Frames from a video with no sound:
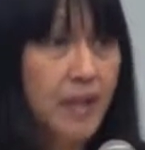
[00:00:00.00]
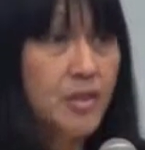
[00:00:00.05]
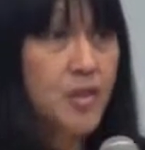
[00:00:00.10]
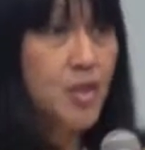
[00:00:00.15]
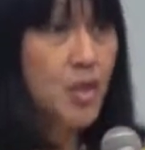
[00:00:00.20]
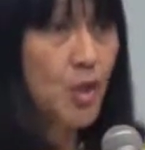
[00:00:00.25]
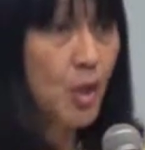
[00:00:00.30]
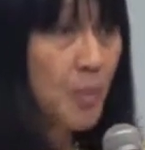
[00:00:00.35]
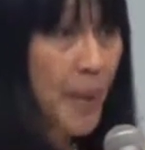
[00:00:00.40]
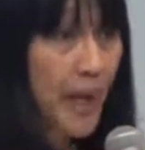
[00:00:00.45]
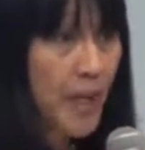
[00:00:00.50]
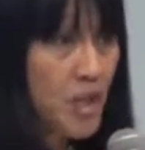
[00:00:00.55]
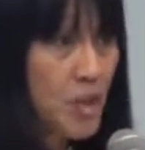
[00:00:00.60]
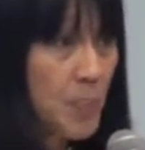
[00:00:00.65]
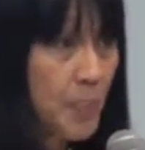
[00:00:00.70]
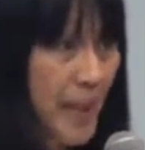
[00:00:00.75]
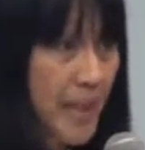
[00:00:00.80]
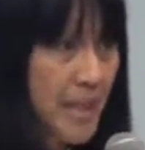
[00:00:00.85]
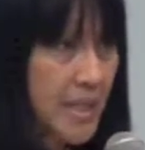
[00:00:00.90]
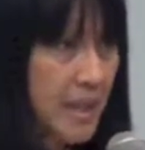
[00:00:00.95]
it's so
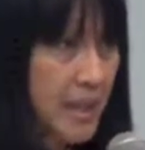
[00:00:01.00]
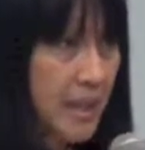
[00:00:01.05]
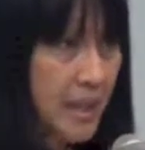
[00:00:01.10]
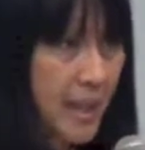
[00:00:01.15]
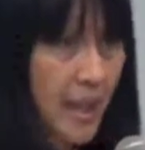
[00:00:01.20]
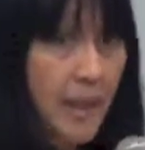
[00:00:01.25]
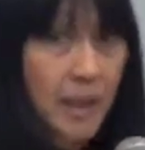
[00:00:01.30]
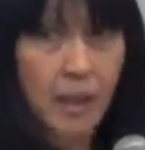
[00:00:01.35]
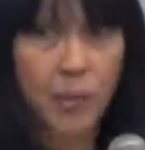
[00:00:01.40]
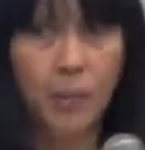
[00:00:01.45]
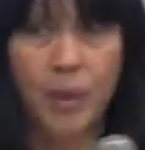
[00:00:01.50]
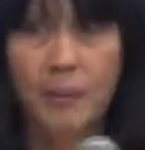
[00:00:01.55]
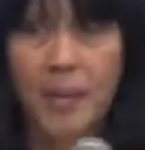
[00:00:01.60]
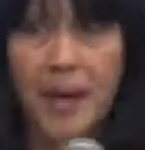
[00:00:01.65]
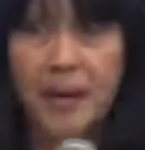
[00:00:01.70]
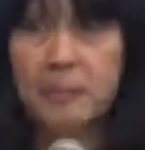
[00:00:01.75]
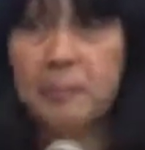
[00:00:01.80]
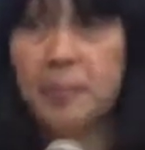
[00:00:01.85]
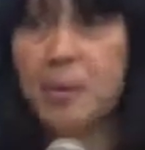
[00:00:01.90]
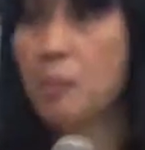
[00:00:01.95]
much better than the
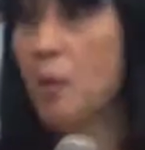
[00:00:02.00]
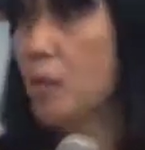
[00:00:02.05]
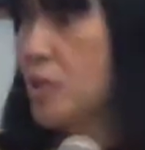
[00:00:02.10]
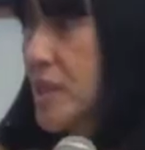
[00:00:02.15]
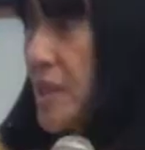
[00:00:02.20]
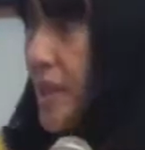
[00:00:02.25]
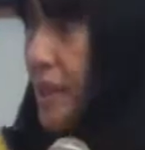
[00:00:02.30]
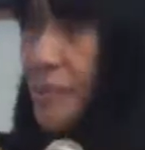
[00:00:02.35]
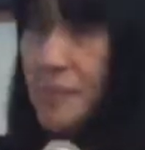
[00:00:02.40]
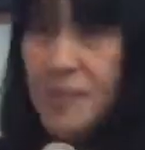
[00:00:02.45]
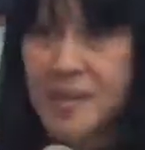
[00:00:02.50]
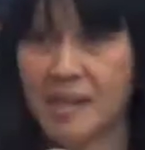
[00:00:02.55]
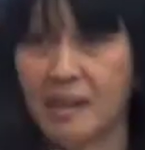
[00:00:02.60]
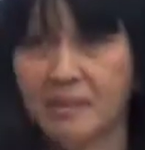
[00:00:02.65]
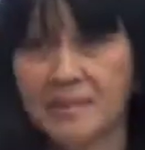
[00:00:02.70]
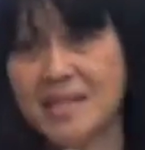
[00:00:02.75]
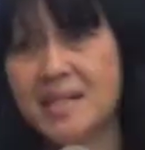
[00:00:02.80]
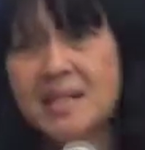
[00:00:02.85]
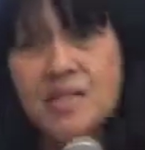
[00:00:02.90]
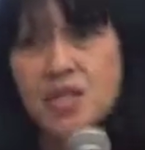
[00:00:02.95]
women promoting
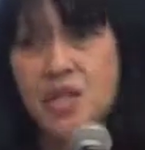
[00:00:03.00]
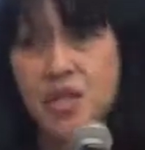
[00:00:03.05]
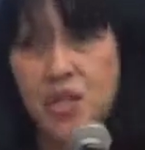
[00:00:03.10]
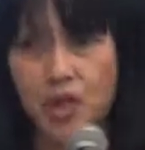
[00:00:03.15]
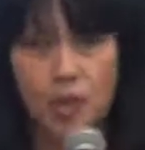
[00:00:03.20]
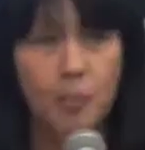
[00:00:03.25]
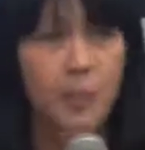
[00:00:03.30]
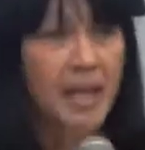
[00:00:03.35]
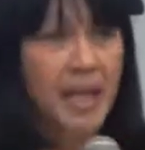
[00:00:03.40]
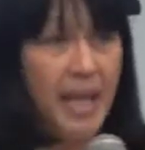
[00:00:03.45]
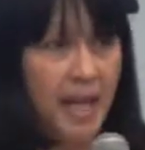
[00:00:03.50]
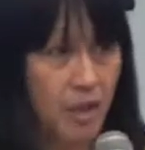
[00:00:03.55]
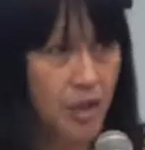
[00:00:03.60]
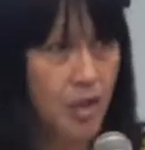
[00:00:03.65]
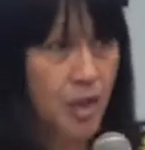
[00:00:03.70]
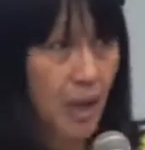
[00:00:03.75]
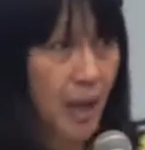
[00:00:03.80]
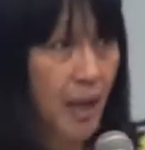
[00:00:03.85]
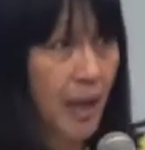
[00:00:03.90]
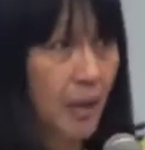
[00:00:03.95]
themselves. That's just human
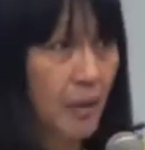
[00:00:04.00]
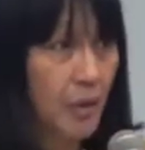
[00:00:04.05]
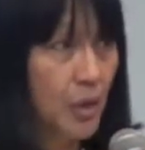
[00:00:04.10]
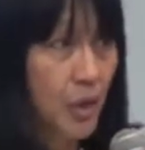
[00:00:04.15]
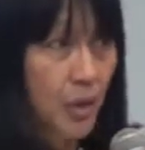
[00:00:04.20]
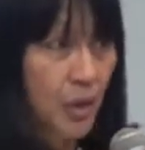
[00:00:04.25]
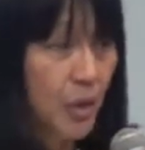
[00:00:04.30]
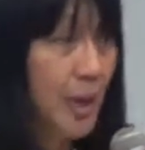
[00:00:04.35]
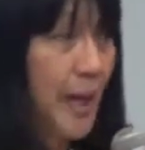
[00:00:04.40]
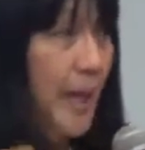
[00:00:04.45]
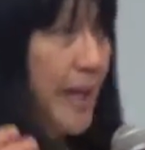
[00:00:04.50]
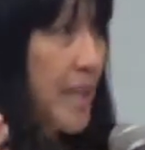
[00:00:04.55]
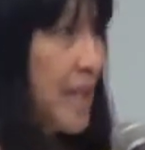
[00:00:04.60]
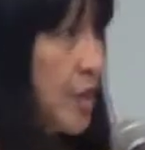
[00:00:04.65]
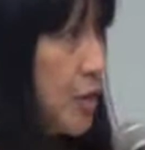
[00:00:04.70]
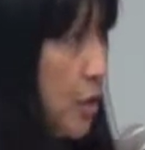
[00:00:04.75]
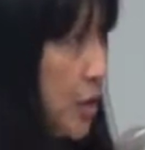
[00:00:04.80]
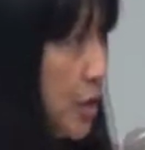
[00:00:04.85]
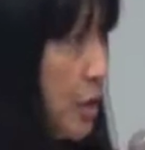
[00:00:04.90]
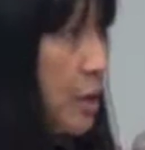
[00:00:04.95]
nature, uh, you know,
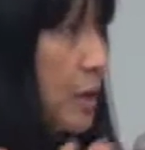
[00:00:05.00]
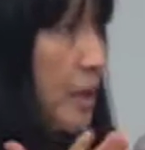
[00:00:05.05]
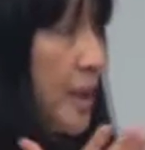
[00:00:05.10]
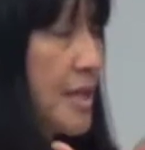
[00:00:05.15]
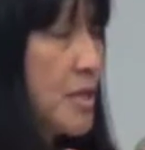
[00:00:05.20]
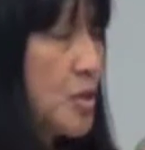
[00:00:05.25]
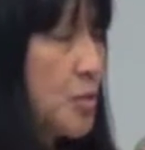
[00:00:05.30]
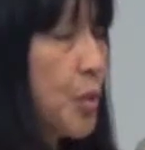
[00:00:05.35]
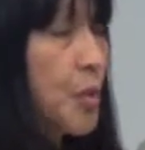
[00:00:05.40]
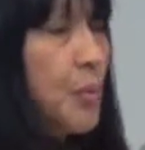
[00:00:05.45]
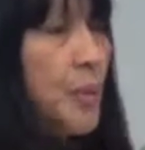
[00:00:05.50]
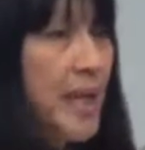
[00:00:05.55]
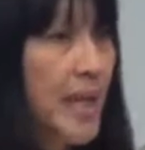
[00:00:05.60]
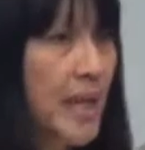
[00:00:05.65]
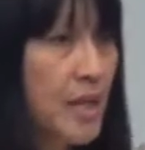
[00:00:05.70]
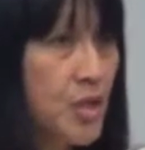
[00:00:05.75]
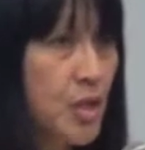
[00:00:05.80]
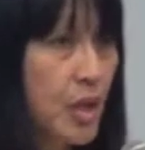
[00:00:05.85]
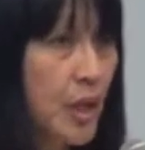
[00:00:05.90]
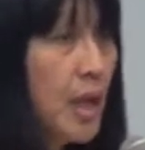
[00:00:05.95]
like it or not, that's
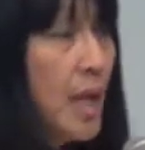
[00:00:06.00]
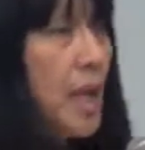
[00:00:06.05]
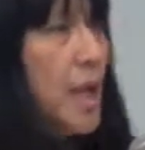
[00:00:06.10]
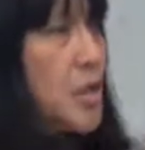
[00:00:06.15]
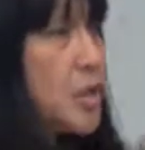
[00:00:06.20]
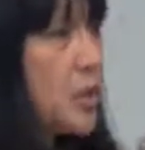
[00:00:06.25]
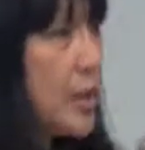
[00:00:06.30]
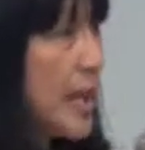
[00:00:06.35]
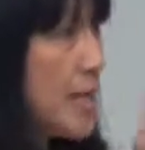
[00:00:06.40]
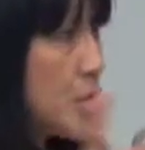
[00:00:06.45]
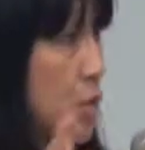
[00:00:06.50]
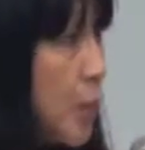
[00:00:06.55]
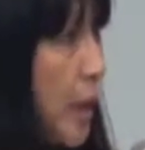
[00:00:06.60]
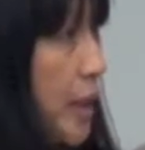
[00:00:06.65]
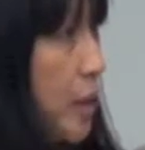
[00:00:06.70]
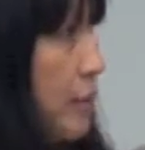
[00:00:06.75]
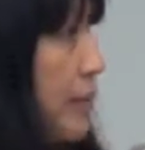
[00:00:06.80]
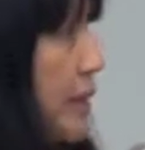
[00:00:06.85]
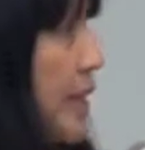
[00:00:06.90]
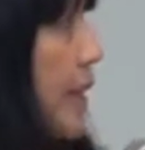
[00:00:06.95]
human nature. So that's
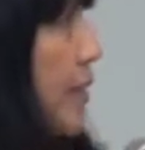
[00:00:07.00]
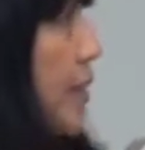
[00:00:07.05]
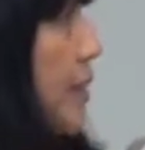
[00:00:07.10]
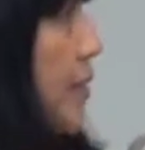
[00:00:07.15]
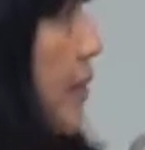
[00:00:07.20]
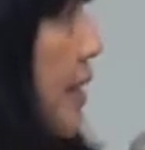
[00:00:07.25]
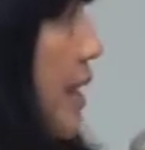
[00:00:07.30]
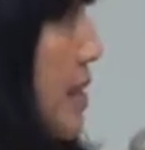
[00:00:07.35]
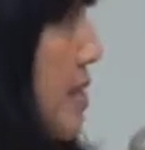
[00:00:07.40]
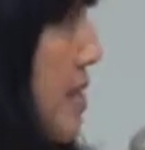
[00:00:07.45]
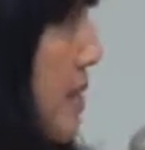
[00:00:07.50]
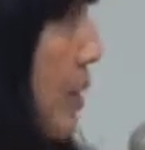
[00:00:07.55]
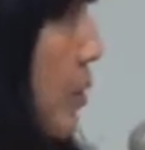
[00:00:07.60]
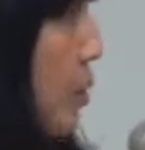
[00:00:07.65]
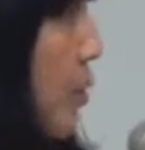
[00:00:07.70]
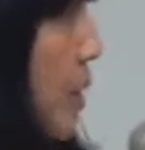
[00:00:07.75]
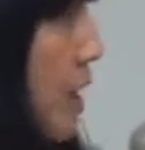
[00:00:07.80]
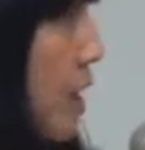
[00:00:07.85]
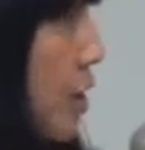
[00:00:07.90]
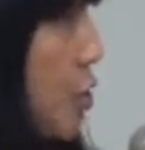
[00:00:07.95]
one of the other things
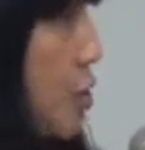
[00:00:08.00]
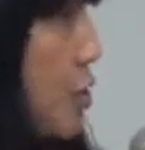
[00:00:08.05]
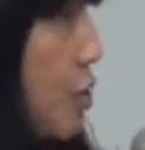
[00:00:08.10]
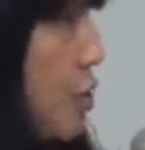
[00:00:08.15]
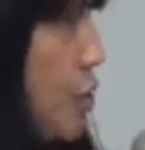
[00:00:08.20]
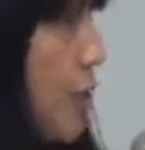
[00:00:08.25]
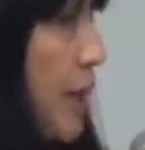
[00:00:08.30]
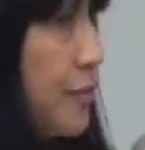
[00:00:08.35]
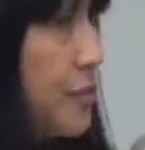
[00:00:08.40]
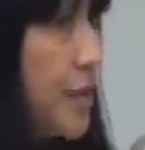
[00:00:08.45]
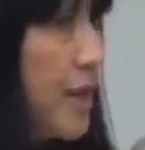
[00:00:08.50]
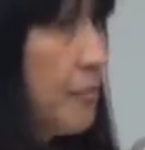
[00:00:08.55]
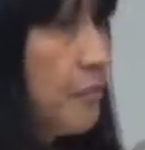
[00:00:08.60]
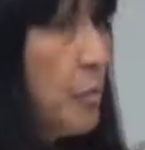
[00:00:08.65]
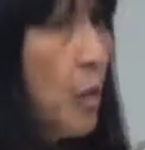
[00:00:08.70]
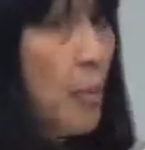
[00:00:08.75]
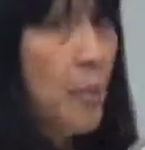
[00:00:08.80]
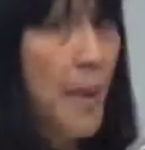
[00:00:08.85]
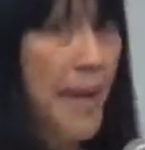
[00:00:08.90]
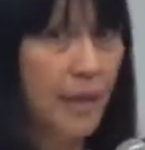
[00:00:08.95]
that we need to do. We have to
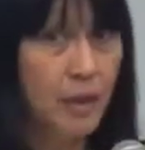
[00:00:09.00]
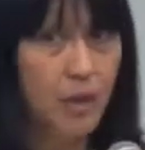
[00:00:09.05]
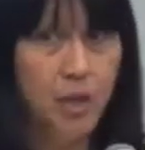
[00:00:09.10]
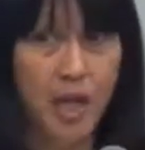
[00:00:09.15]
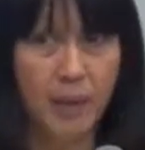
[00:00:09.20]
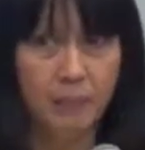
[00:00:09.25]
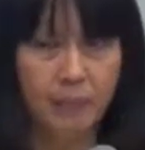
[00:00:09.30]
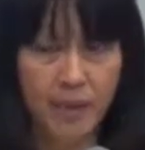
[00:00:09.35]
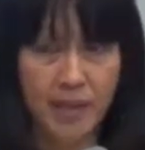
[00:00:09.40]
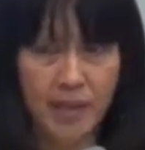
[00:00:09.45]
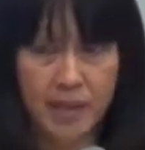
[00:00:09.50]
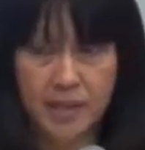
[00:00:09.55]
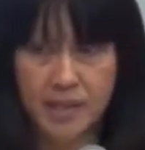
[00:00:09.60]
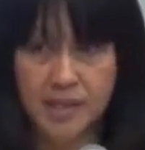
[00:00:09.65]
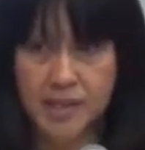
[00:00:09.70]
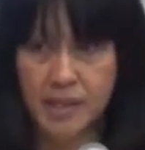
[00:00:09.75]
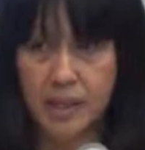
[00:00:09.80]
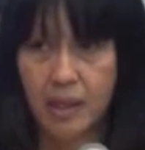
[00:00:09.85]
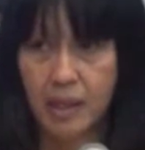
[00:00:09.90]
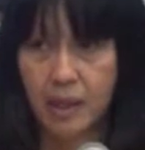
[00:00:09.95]
have more male
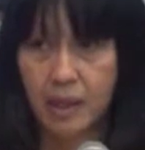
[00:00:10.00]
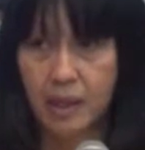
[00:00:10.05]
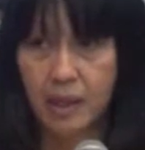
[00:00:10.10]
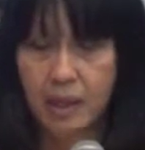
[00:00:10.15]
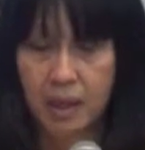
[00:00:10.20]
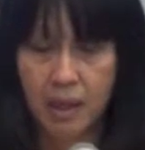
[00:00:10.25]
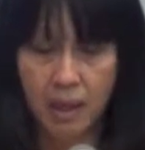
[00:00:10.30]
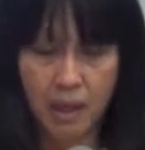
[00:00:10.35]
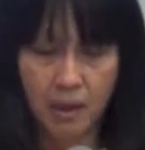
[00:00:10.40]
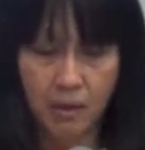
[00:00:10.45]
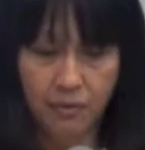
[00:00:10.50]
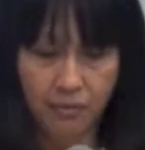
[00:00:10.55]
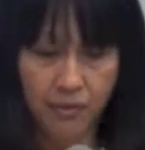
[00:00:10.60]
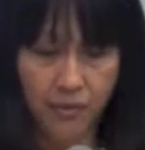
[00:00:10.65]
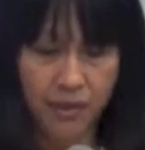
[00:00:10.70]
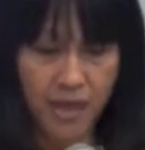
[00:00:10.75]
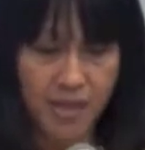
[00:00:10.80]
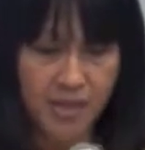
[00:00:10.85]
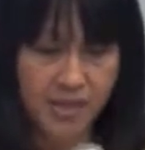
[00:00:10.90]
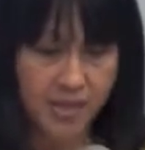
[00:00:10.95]
champions uh,
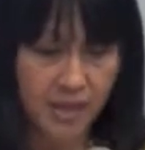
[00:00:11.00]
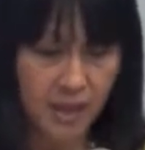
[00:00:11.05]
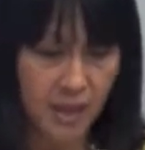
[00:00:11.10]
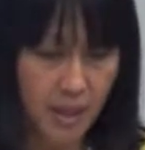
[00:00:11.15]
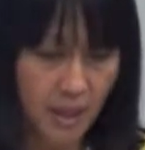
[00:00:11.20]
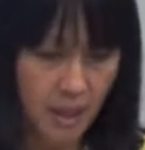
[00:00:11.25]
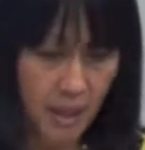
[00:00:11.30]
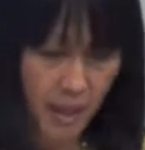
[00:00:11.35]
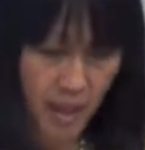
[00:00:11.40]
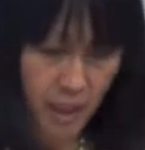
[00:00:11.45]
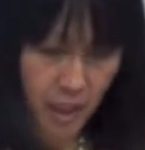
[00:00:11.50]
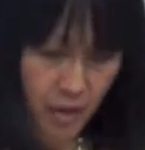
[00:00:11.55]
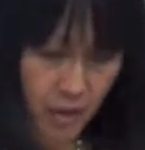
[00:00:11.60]
for this uh,